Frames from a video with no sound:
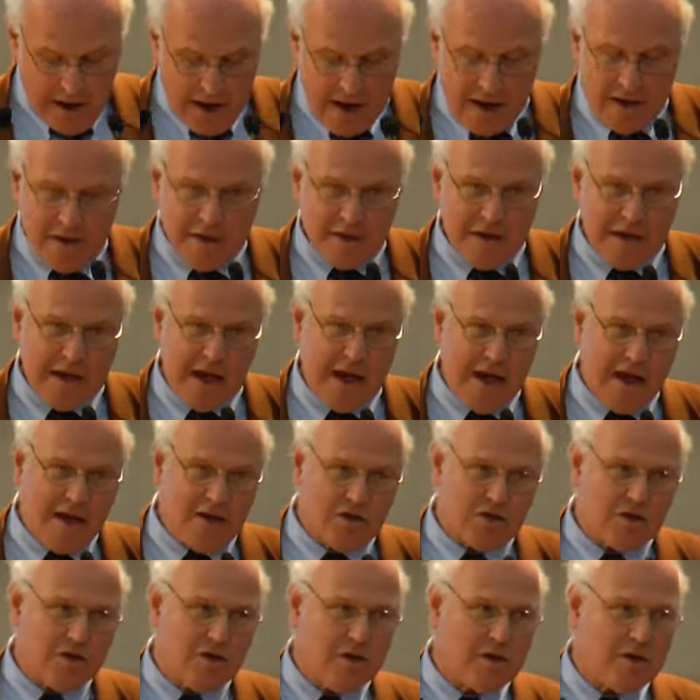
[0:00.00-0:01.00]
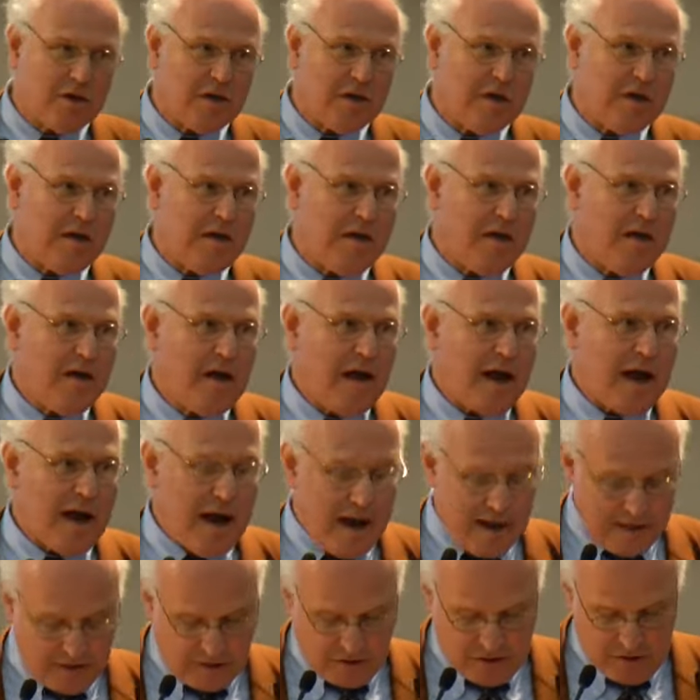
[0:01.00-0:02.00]
And occasionally,
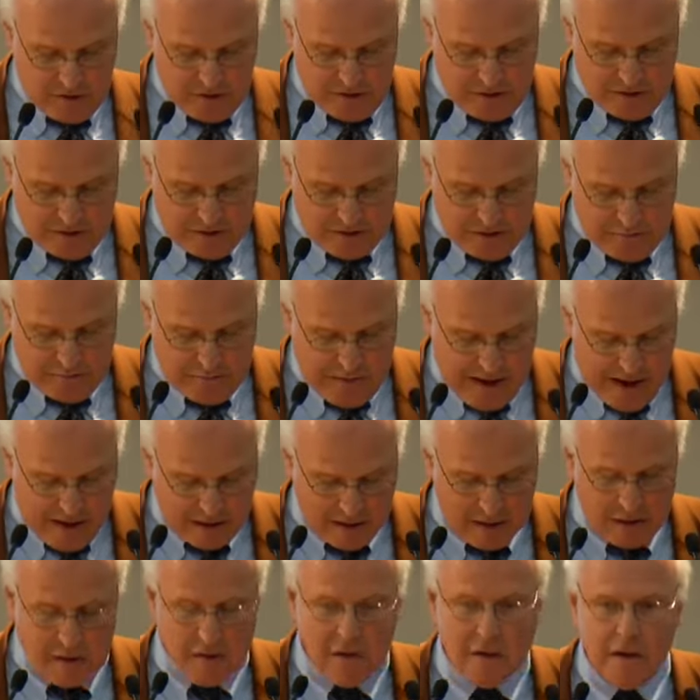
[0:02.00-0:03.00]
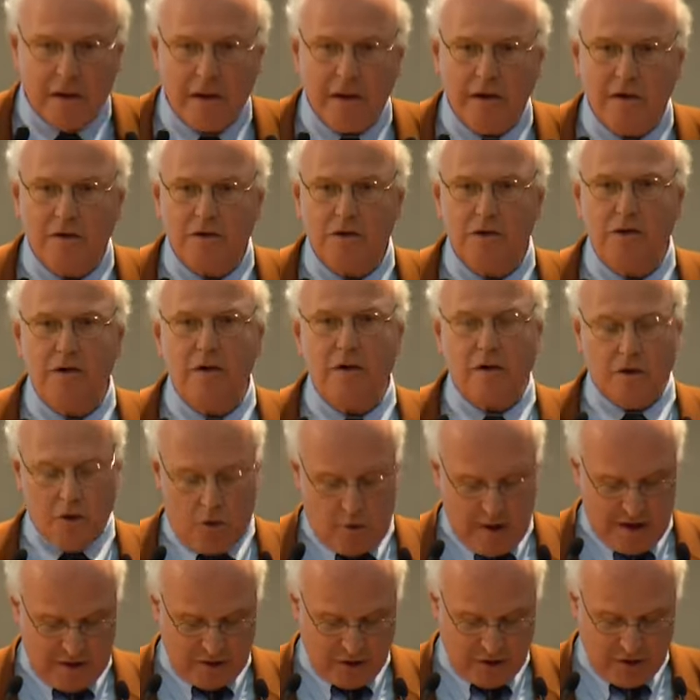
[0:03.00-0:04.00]
answered symbolically, eternal
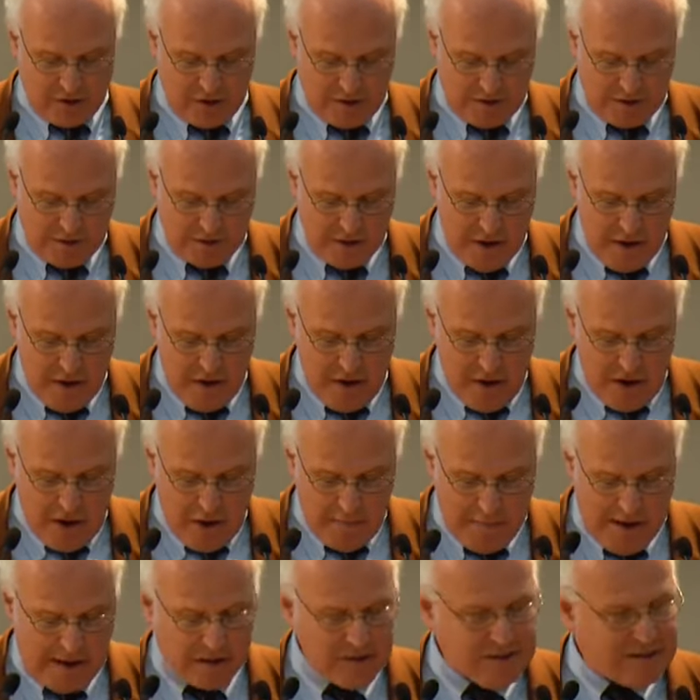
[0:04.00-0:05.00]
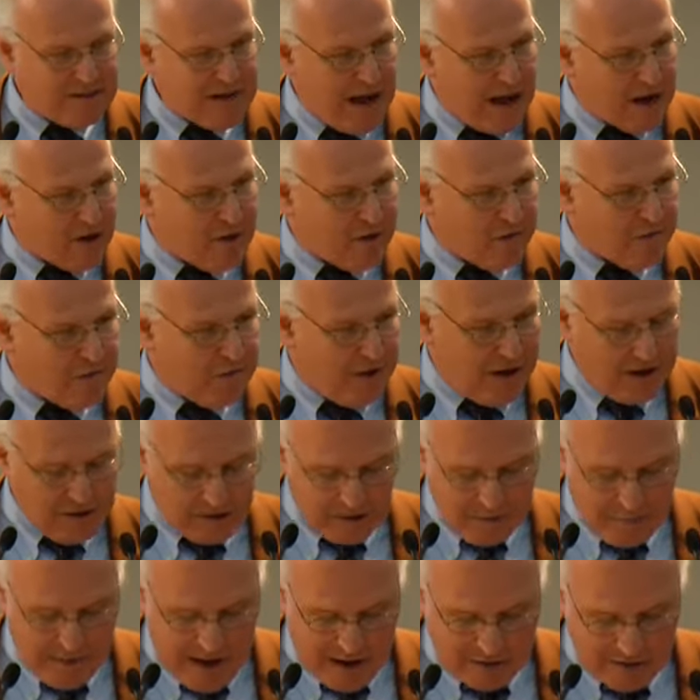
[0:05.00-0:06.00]
questions about
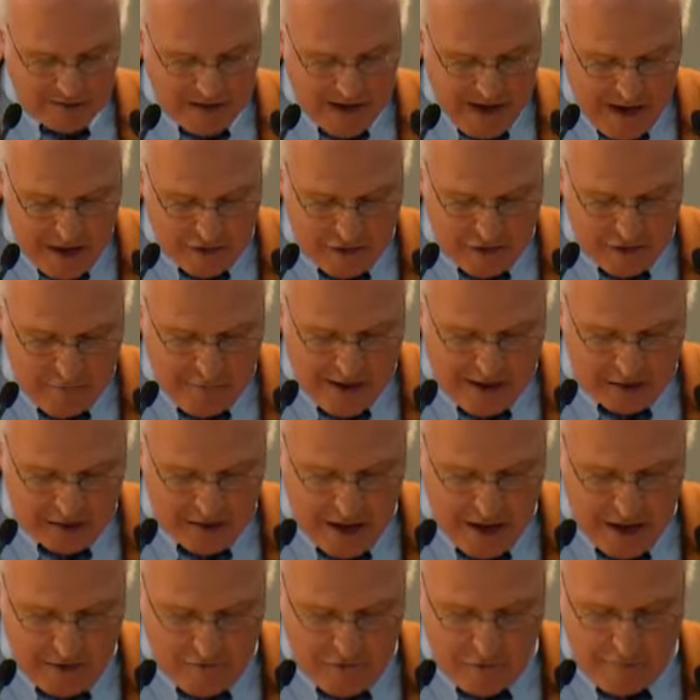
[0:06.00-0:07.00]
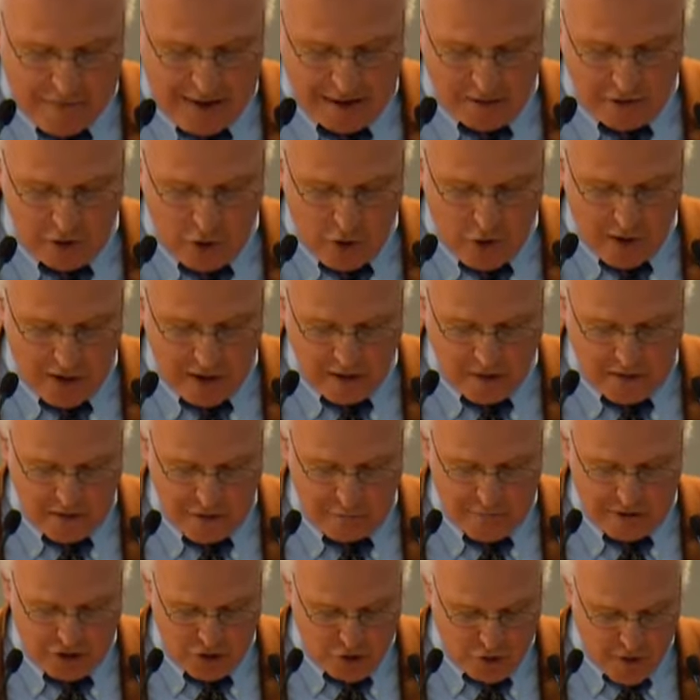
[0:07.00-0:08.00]
sacrifice, about death, about love, about
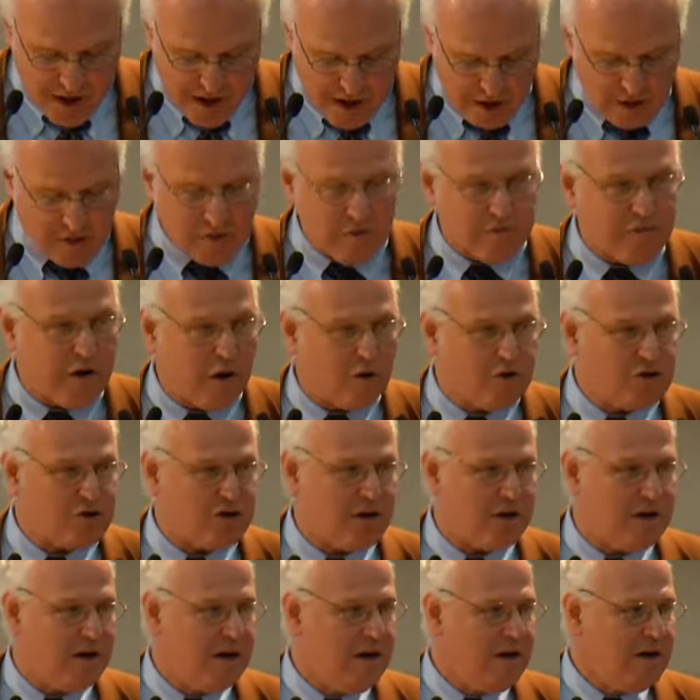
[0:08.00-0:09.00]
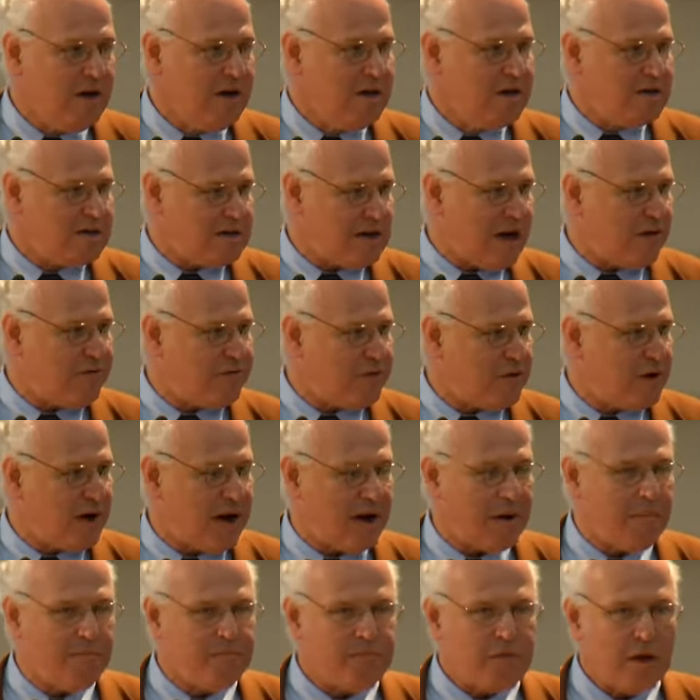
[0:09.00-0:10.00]
loyalty, betrayal, devotion,
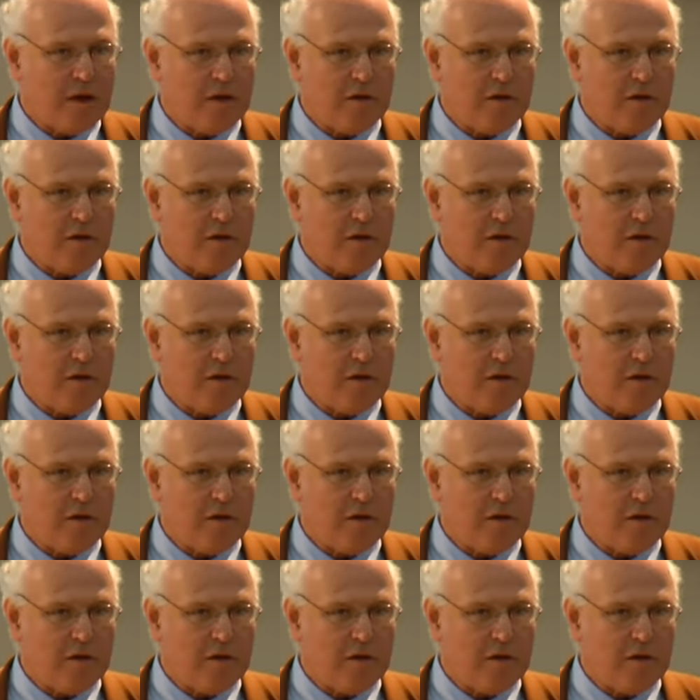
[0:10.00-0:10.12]
suffering.